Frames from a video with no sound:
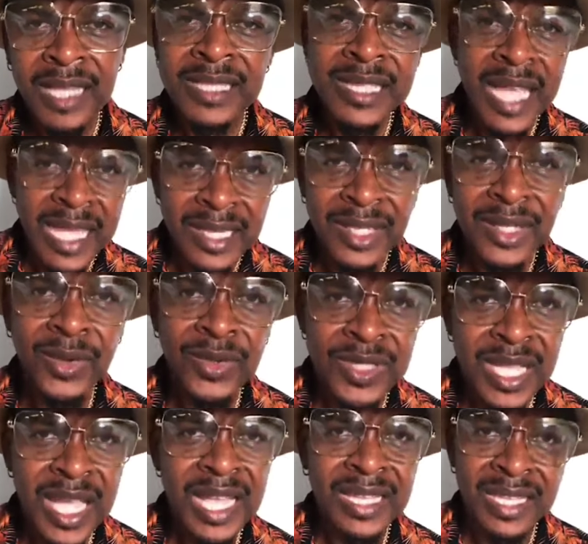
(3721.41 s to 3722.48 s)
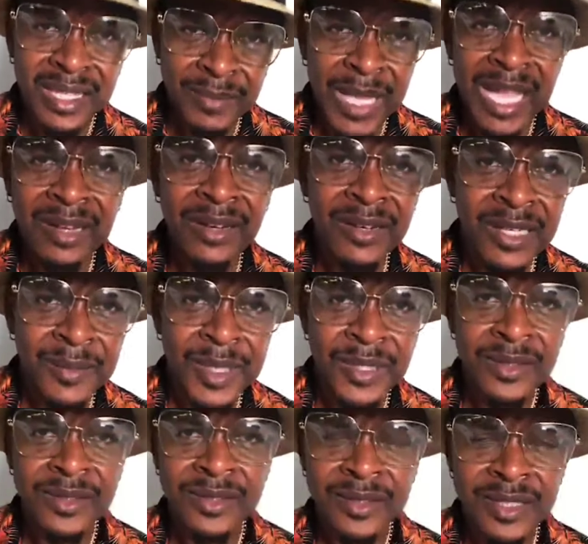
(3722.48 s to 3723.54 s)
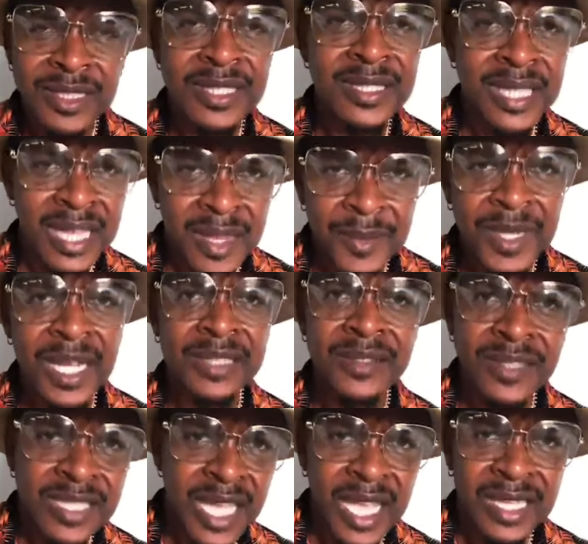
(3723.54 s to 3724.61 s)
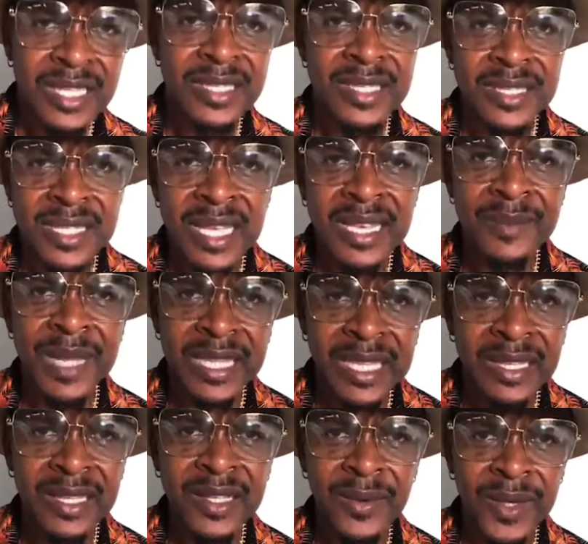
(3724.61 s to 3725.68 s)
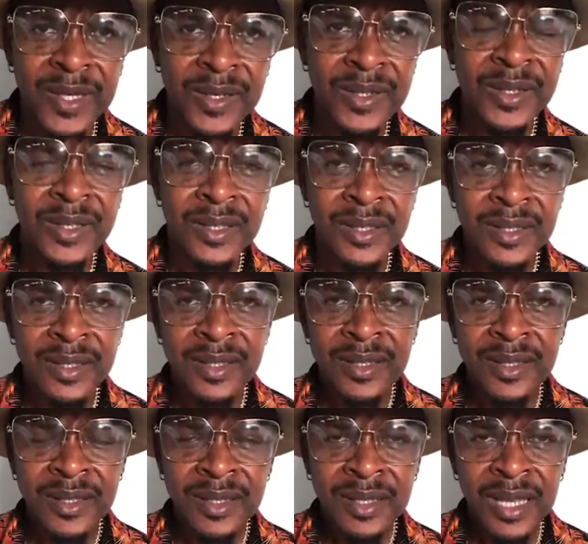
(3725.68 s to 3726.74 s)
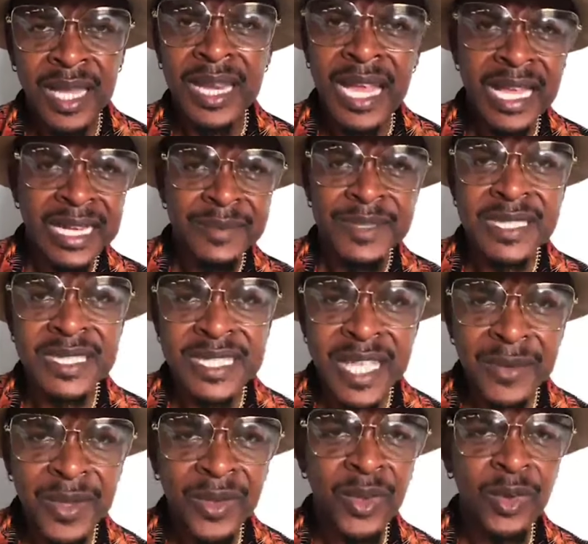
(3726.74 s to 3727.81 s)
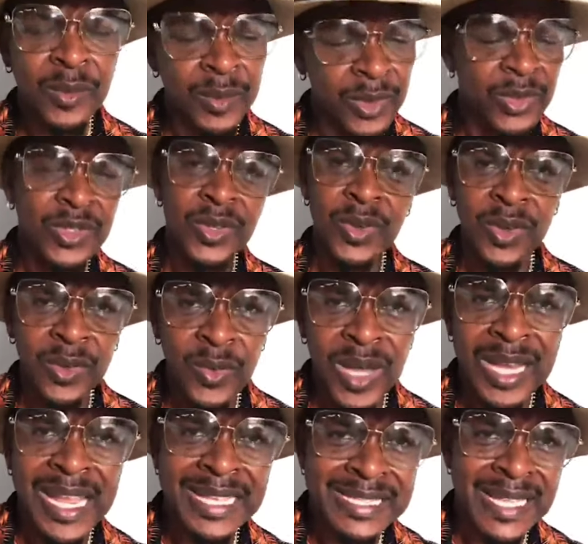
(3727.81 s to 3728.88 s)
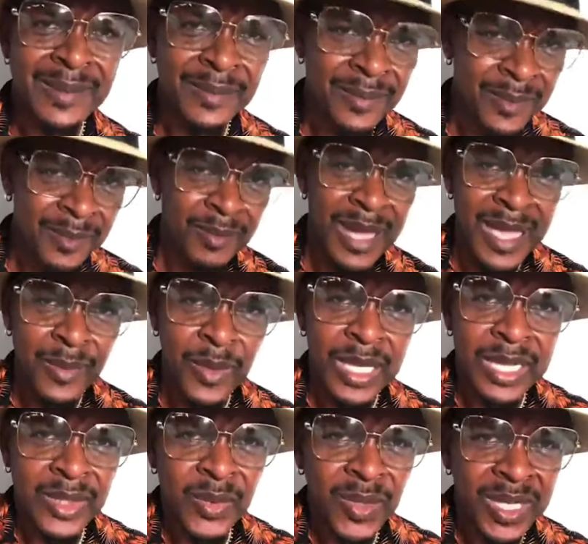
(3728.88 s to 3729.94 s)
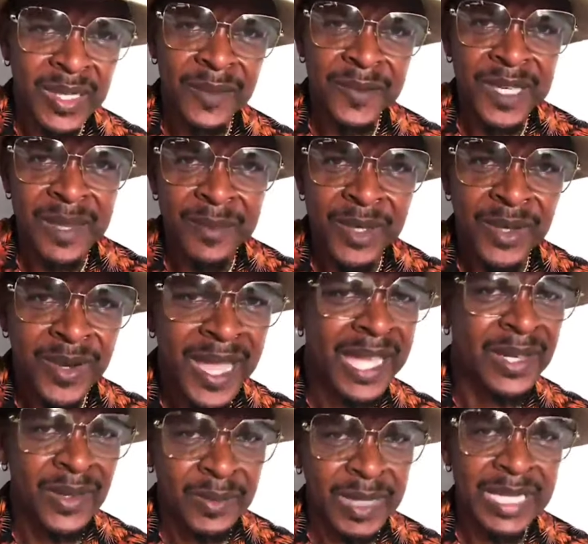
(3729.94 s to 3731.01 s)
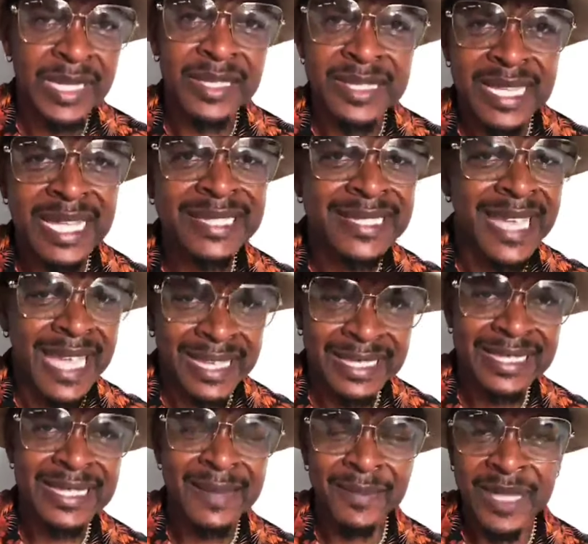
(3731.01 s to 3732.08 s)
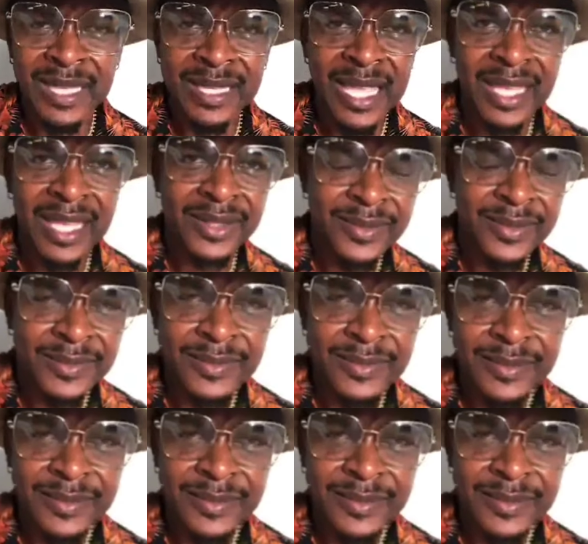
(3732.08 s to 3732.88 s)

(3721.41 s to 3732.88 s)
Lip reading: And Chinese now start get the black girl them, you know. The sister them, you know. Some Chinese sister them are dealing them, you know. And all them sister will come, you see, come go and like say, my will is too little for them, you know. Right now, I tell you, see, a Chinese them thing there, you know.